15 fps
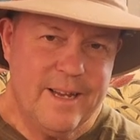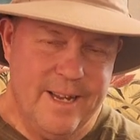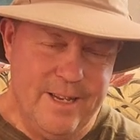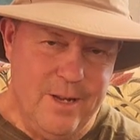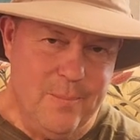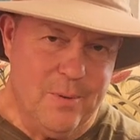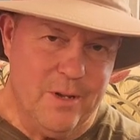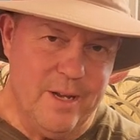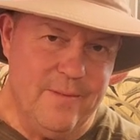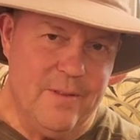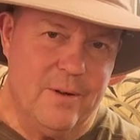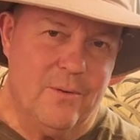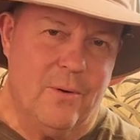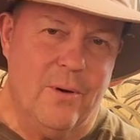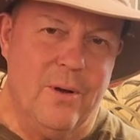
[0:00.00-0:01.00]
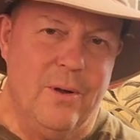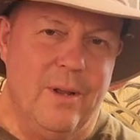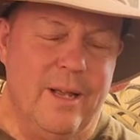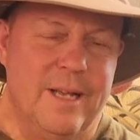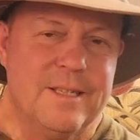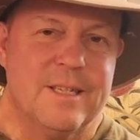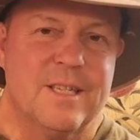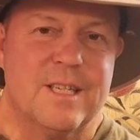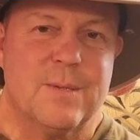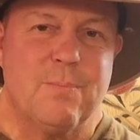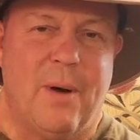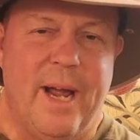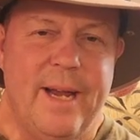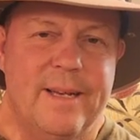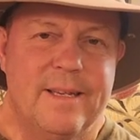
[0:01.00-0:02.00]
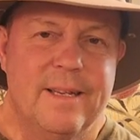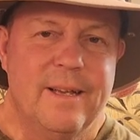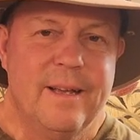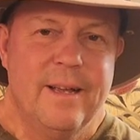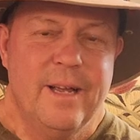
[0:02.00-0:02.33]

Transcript: Can you believe that oil hasn't spiked?